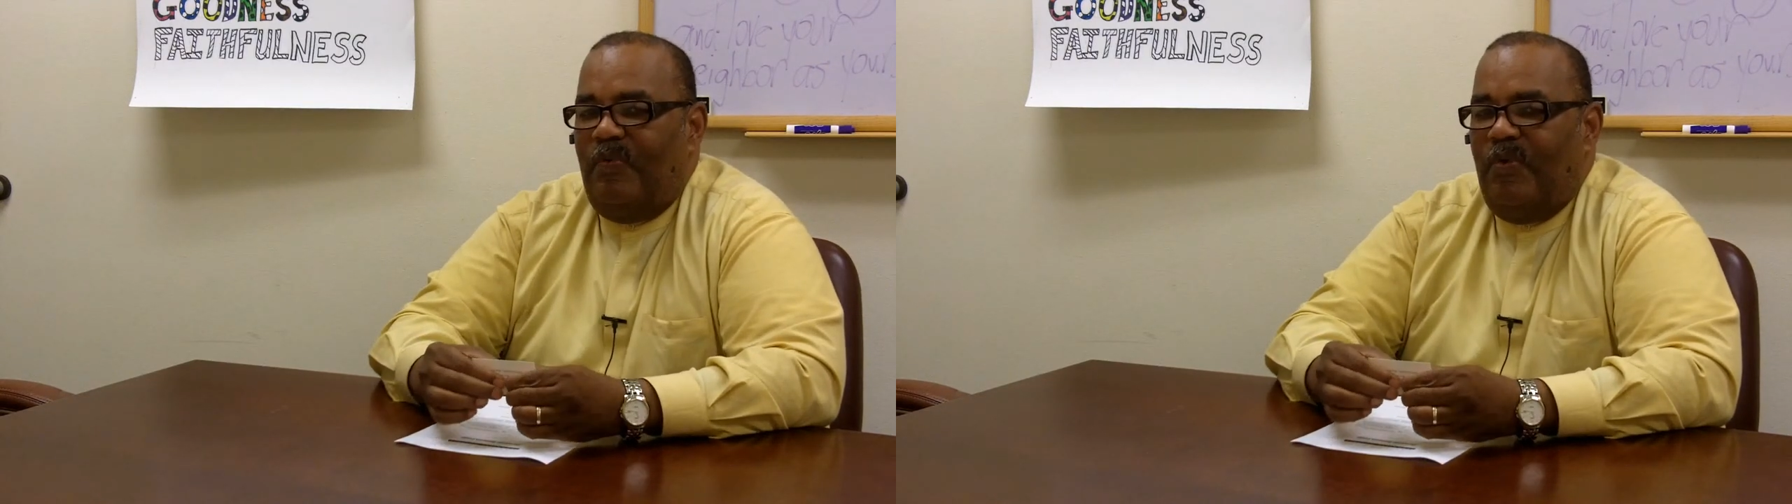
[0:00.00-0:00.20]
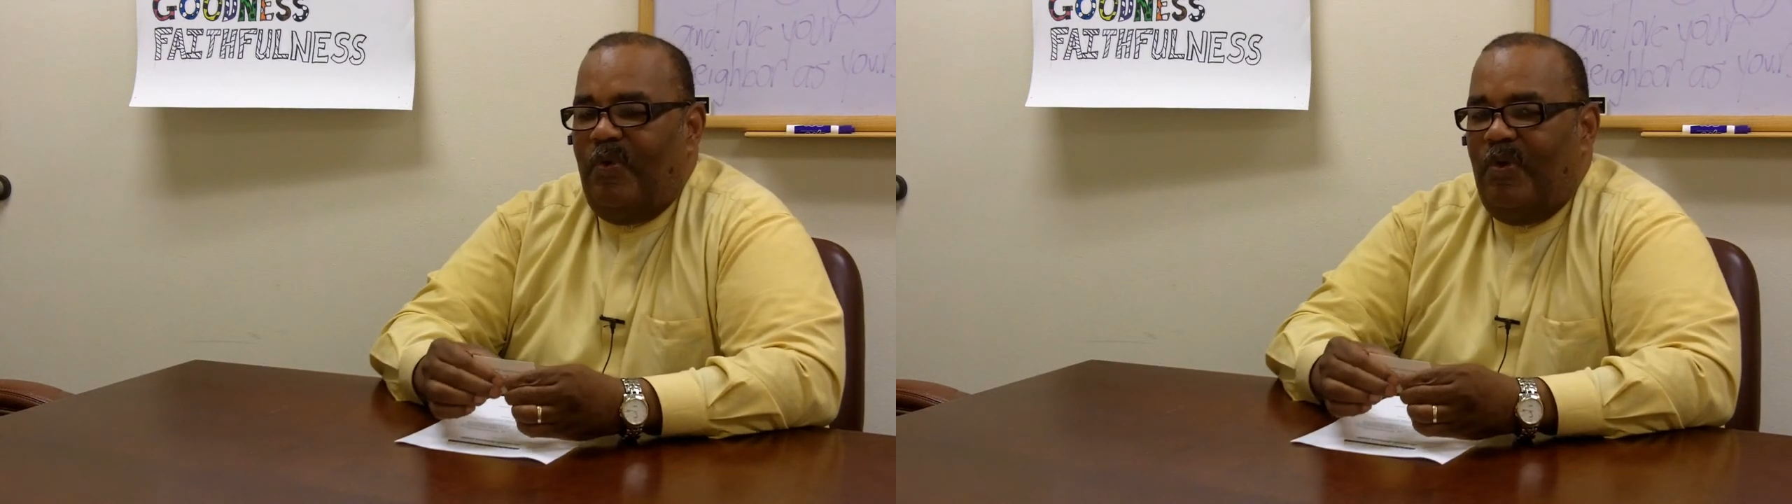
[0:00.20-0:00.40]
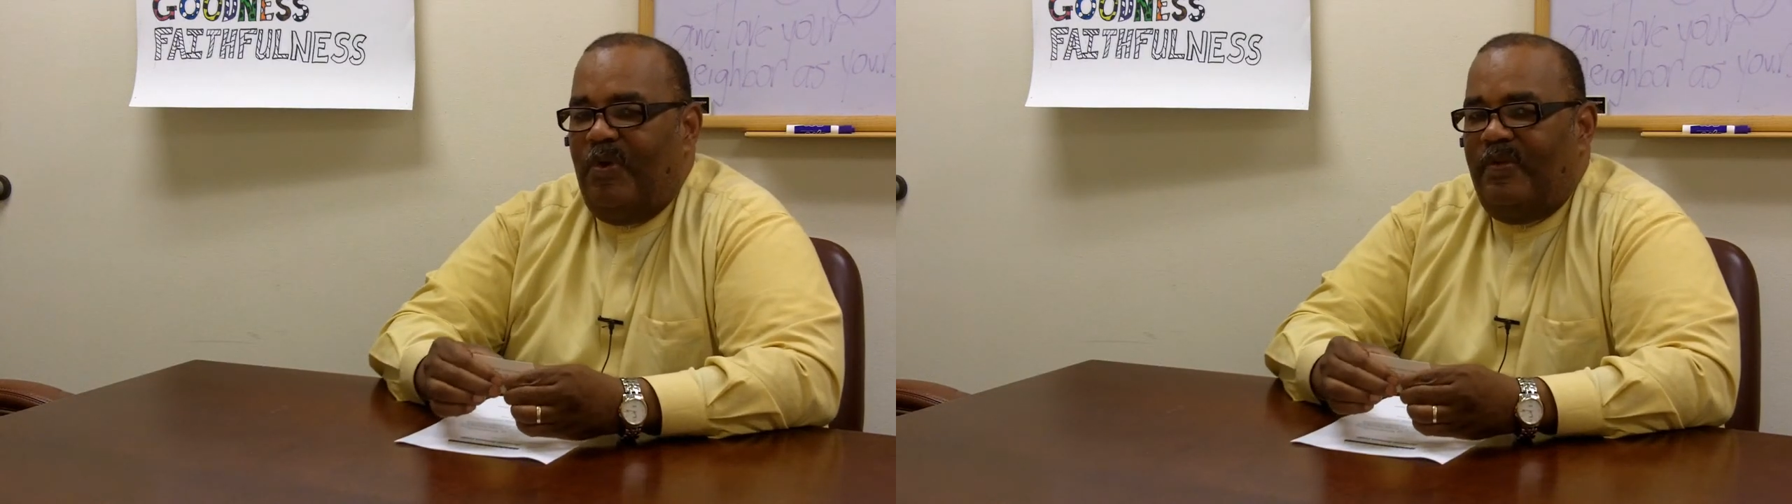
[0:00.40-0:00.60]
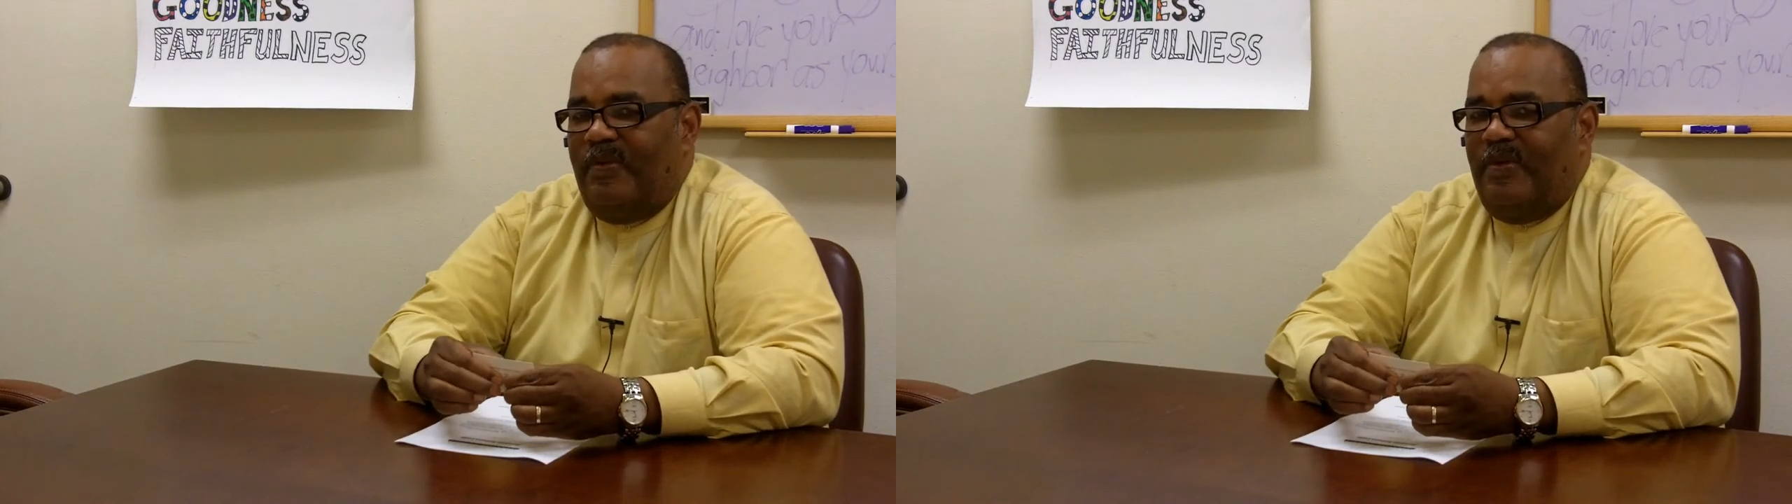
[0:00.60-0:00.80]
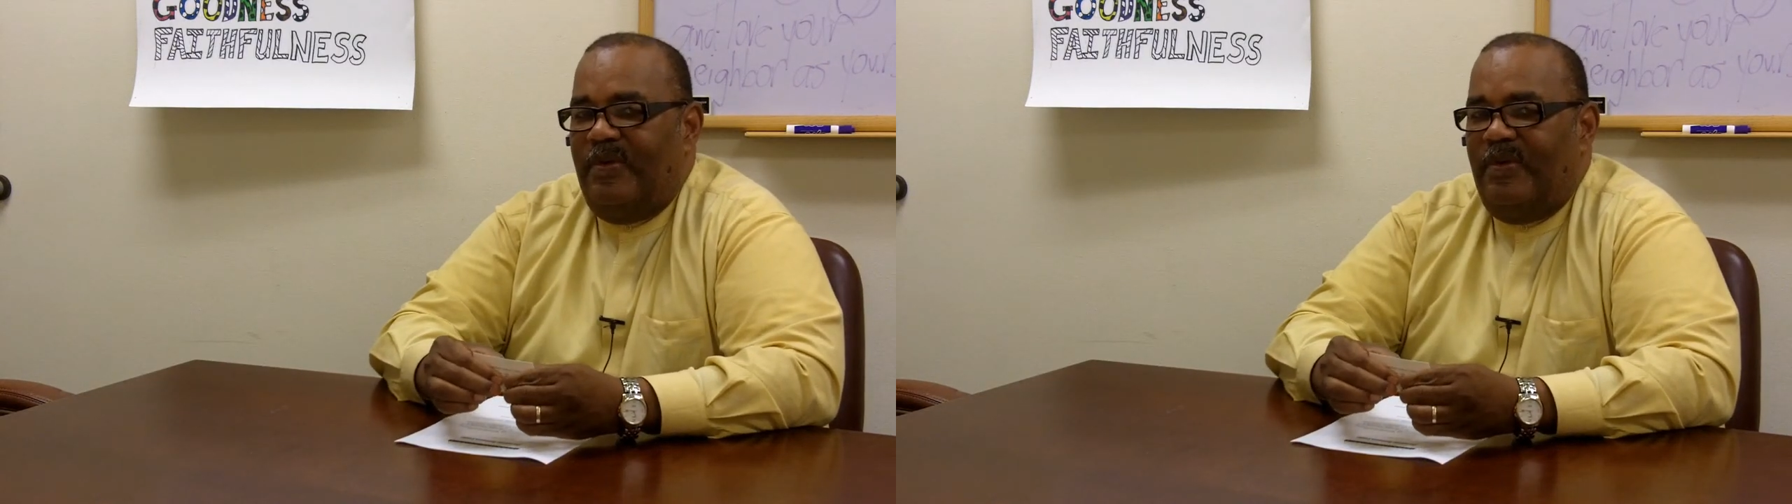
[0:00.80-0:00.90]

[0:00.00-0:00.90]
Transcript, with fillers: for